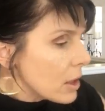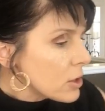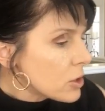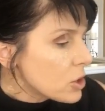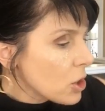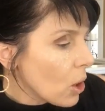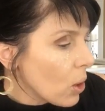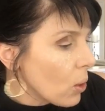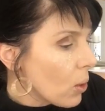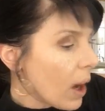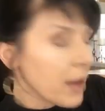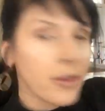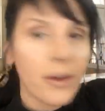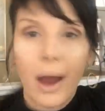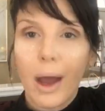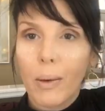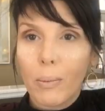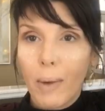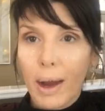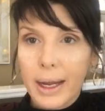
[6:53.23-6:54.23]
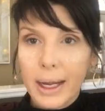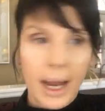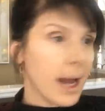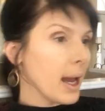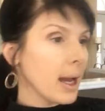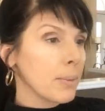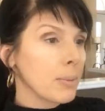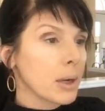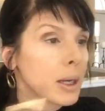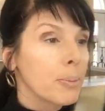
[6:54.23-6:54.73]
So I thought, why
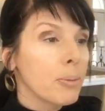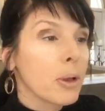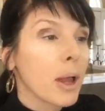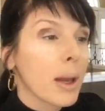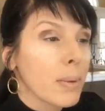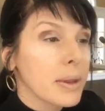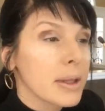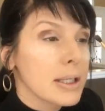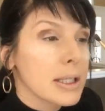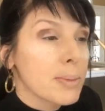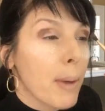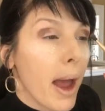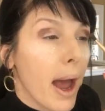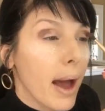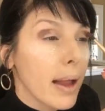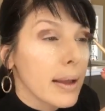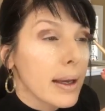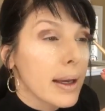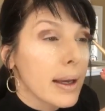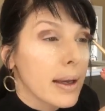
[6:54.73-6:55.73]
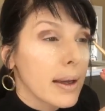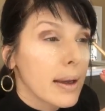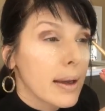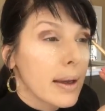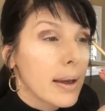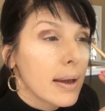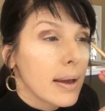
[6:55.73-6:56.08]
not? I'm going to play with this palette.